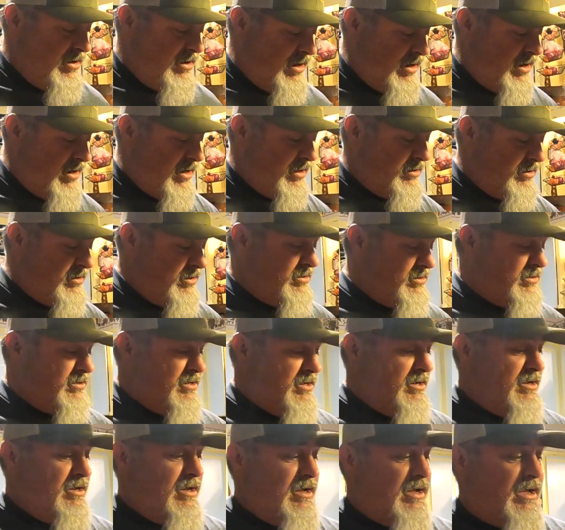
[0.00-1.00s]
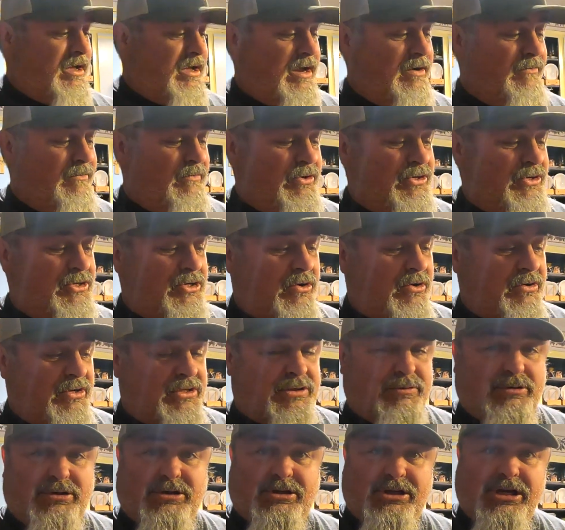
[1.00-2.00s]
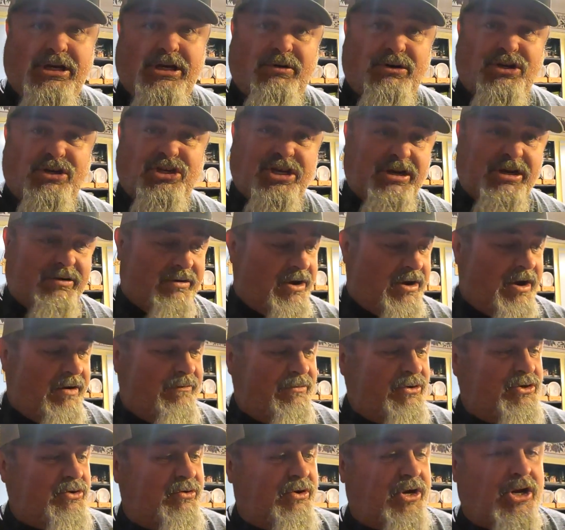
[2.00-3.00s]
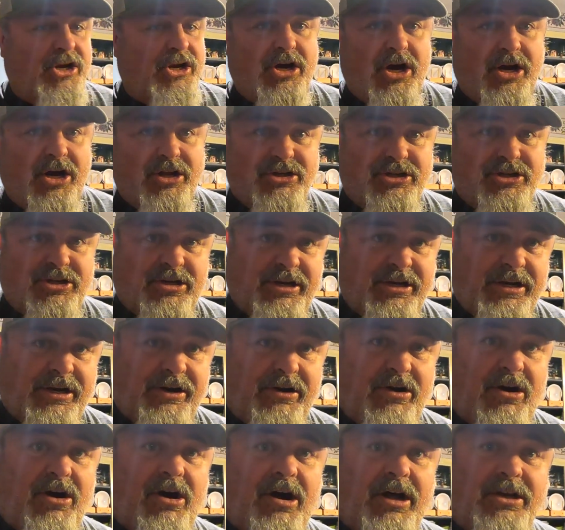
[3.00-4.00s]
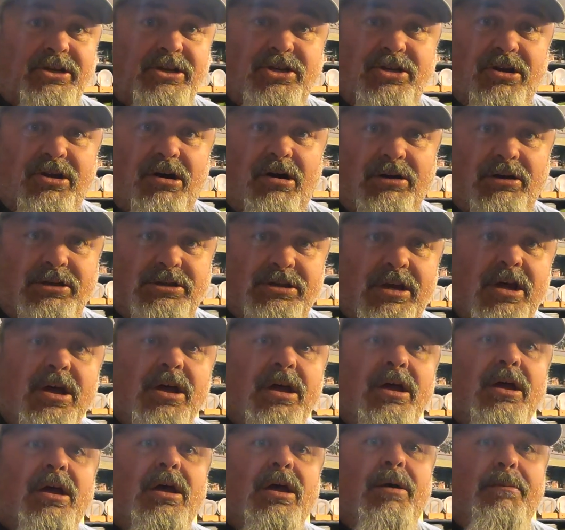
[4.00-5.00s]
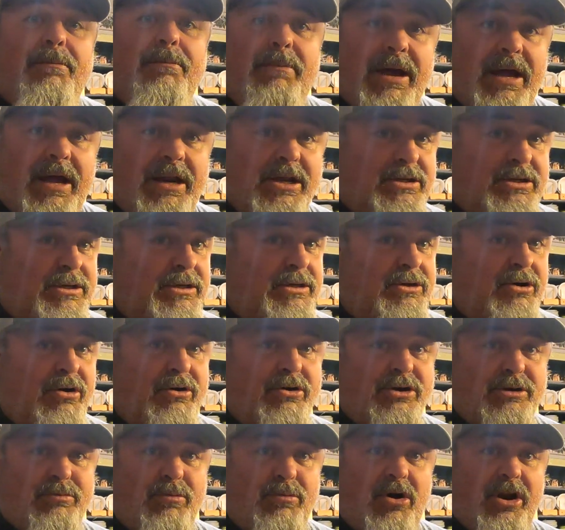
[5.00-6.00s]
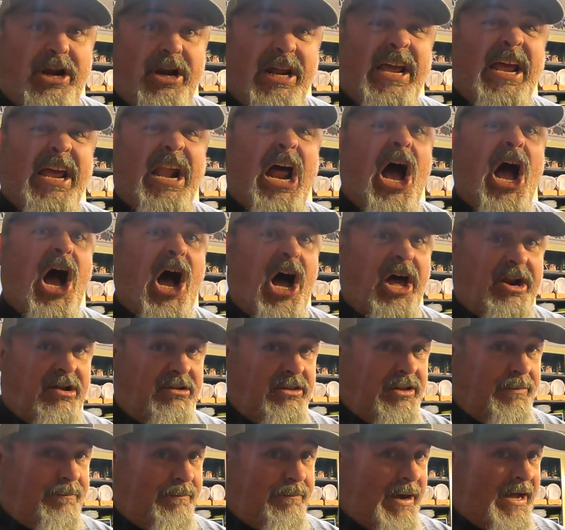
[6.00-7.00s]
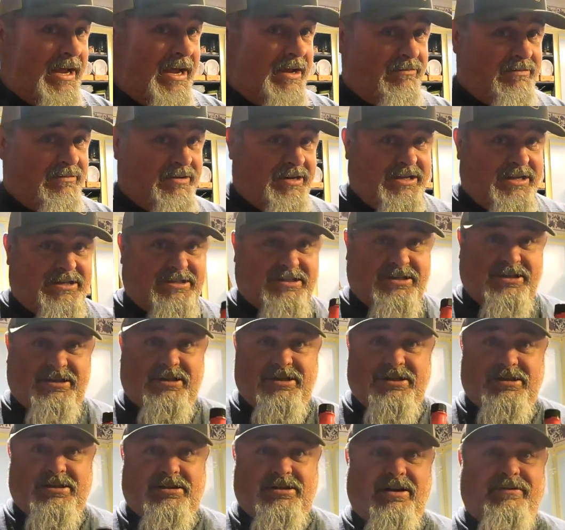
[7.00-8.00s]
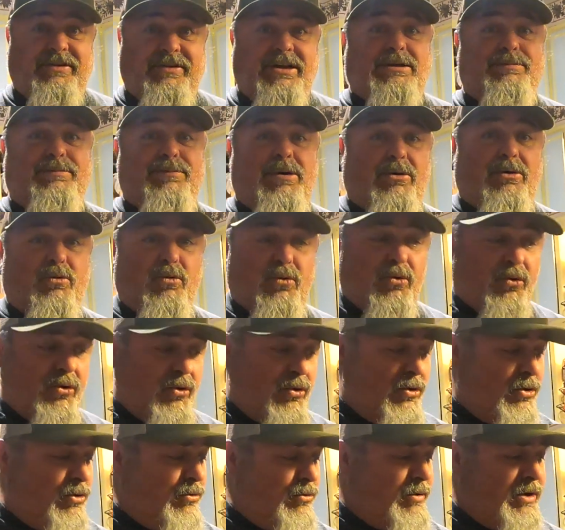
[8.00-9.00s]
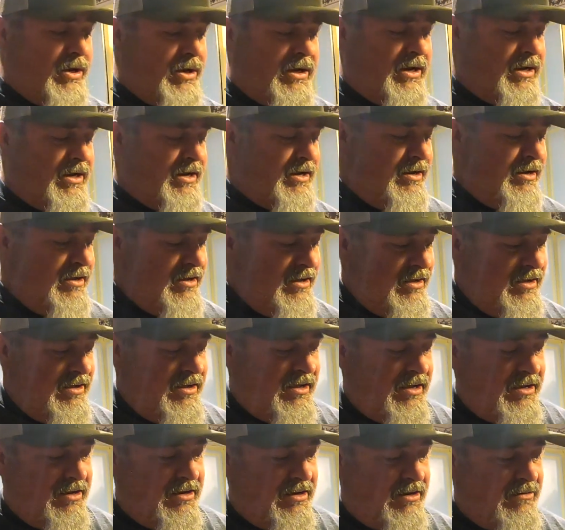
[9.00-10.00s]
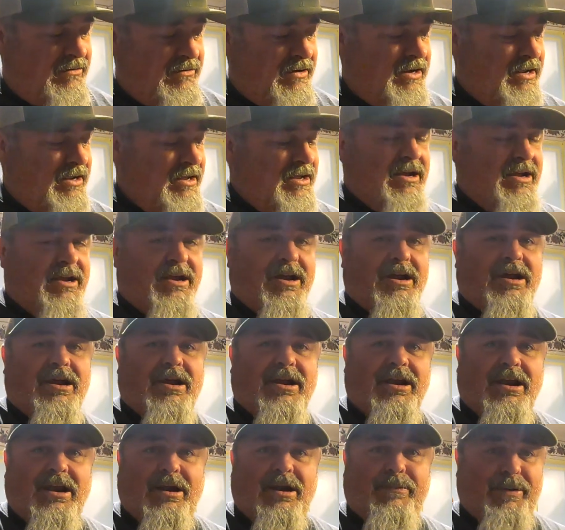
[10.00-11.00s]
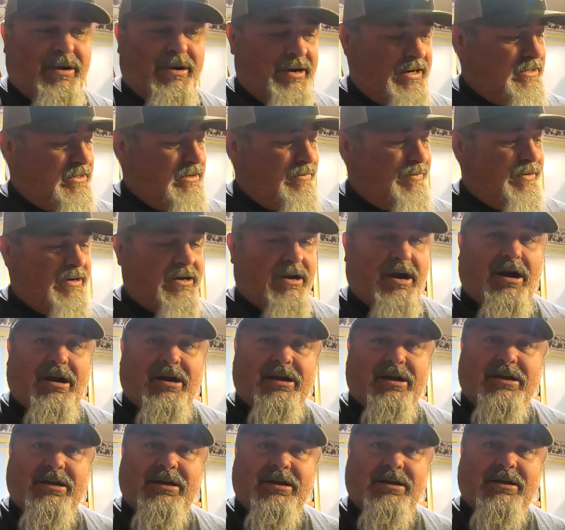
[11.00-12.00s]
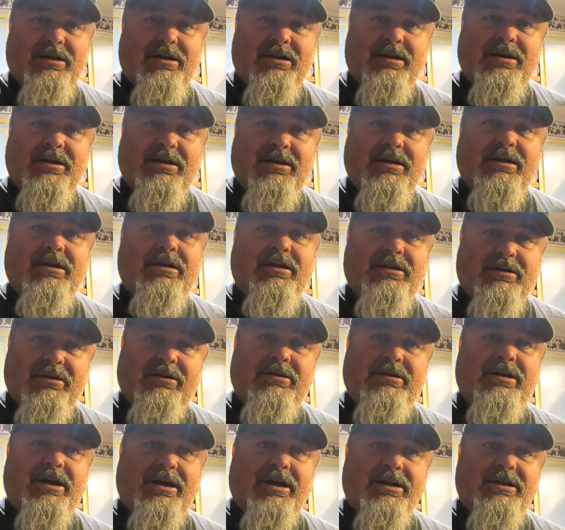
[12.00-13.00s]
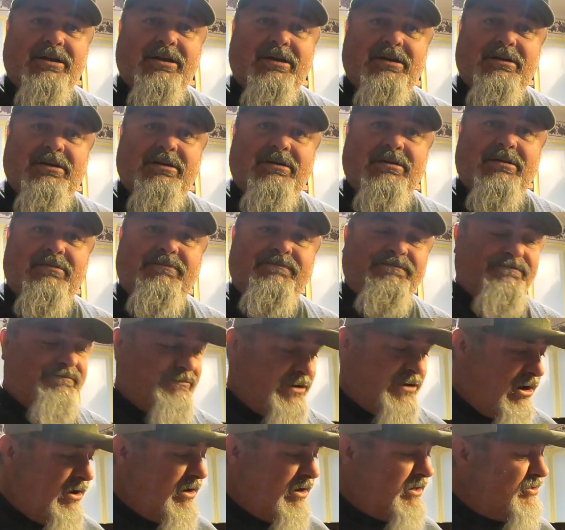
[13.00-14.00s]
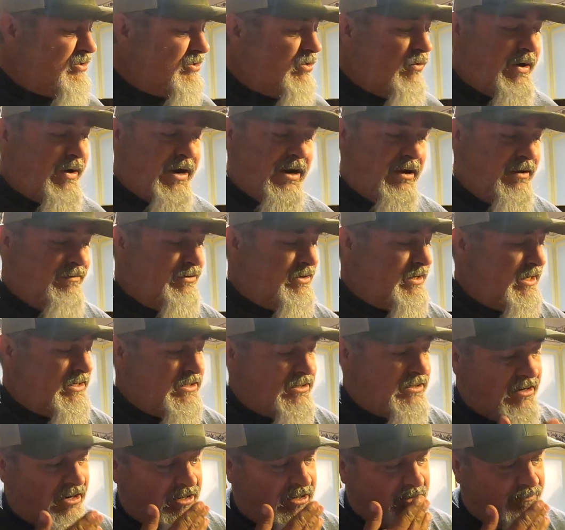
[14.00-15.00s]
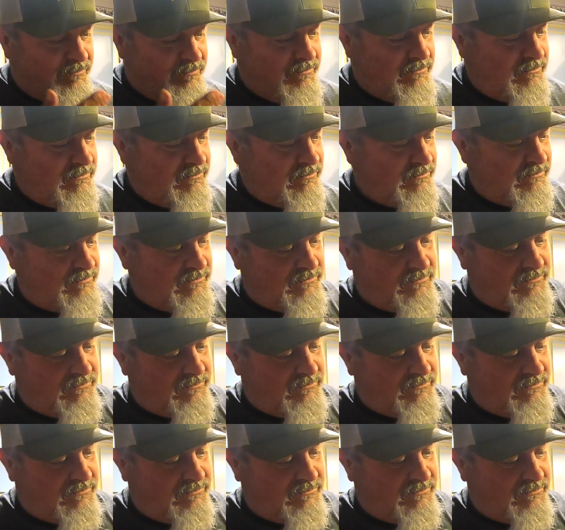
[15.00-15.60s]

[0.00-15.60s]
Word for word: I got this Arizona, some secret, secret. Arizona Gunslinger Hot Sauce. Man, this just turns them on. They get hot on the bite when they see this stuff. They smell, woo-wee! And you know what? Everybody needs a little bit of garlic. It's a good idea. Garlic is great. I love the taste of garlic. Mm, mm.